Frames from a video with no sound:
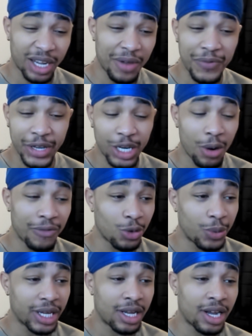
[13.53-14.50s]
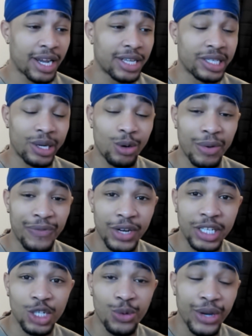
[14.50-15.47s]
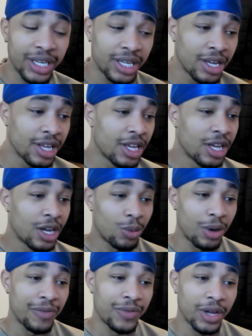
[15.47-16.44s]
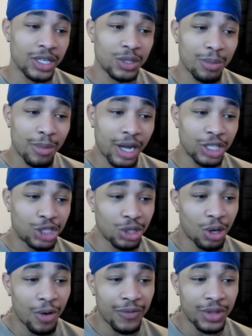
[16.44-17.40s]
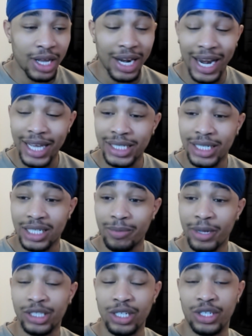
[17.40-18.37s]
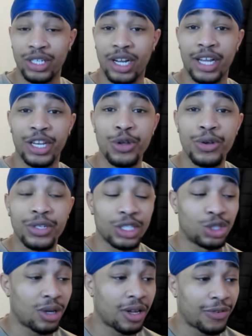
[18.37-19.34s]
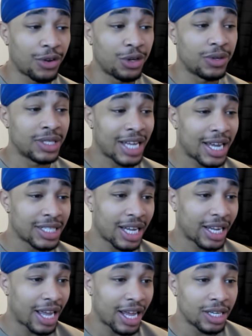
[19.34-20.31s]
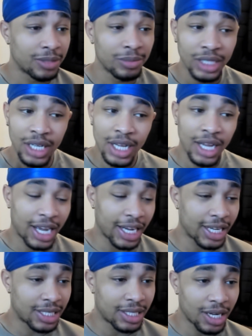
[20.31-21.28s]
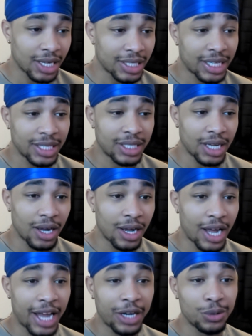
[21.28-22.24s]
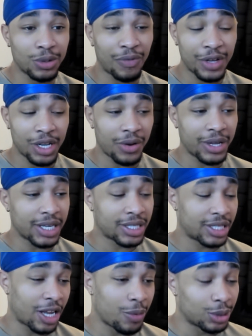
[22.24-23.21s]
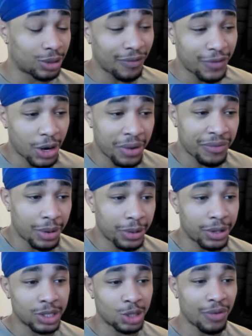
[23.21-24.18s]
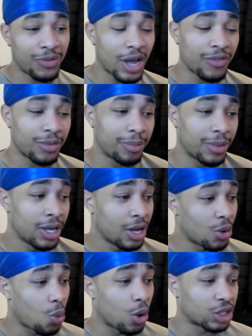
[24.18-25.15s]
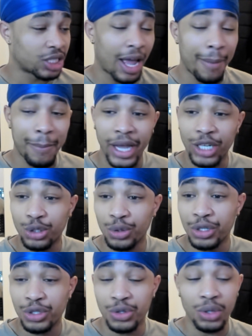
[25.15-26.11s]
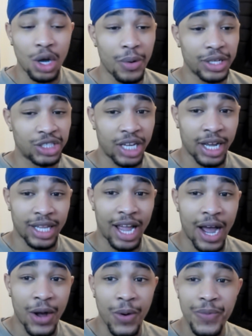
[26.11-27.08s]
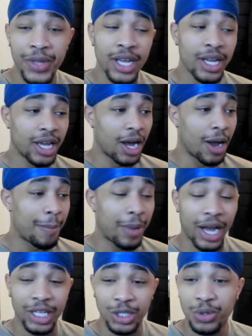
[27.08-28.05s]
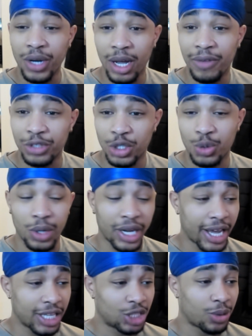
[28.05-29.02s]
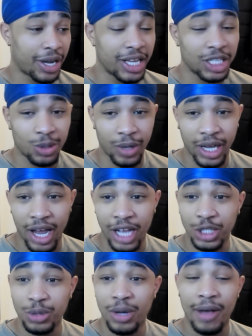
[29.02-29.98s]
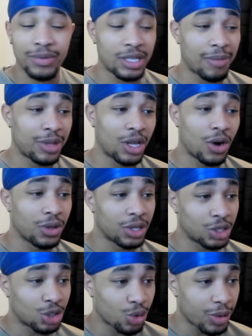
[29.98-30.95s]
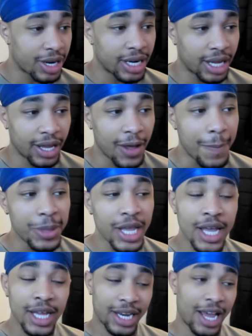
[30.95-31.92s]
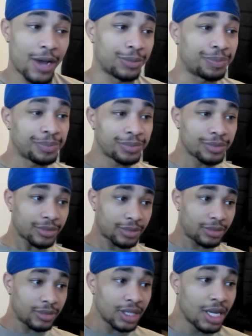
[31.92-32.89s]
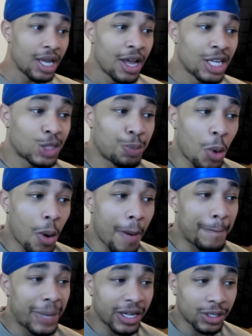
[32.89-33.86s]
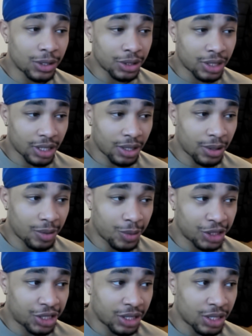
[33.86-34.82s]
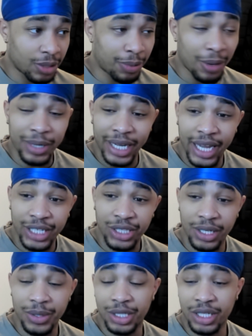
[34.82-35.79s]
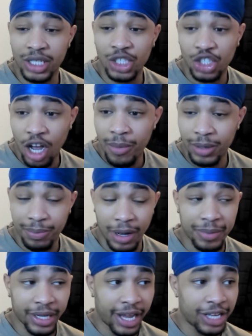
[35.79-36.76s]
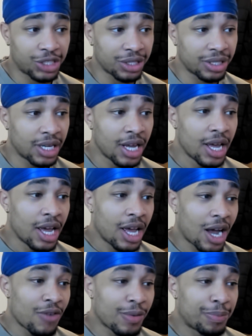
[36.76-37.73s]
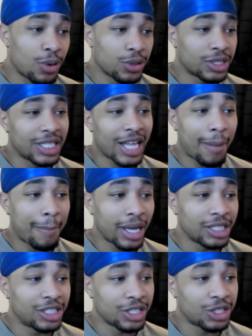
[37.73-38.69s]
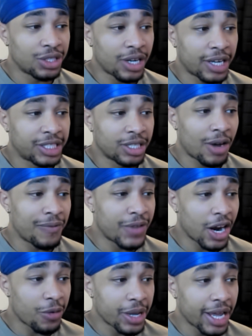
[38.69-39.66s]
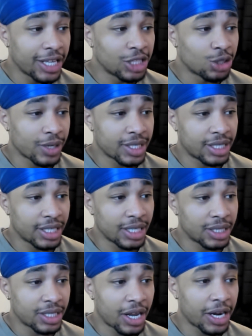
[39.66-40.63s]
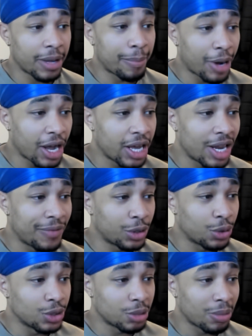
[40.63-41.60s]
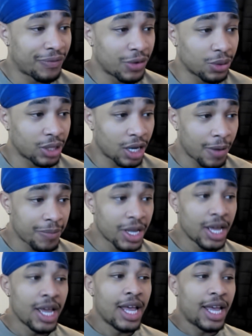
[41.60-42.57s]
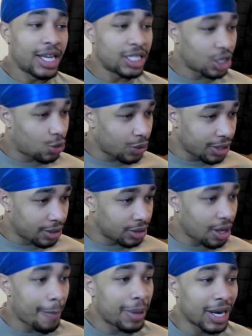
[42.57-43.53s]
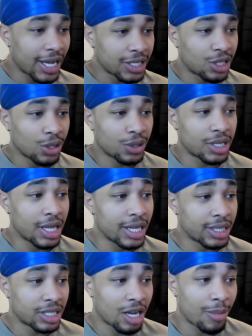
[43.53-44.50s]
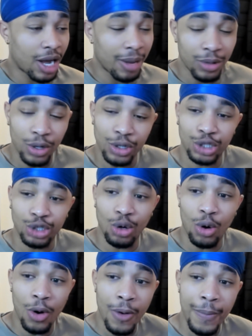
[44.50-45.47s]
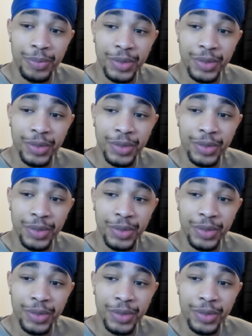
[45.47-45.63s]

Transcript: video of the week, I guess, and I'll be filling you in with as much of the latest Manchester United news and transfer news as I can, I guess, since Eales' video yesterday, which was very, very good. So if you haven't watch that, make sure you do go and check that out. But I do kind of just want to get straight into it, and I do have something on the screen here now. Sport Bild, which is a publication, which is a German publication, have reported that Manchester United are very interested in signing Bayer Leverkusen midfielder Ezequiel Palacios this summer. I'm not sure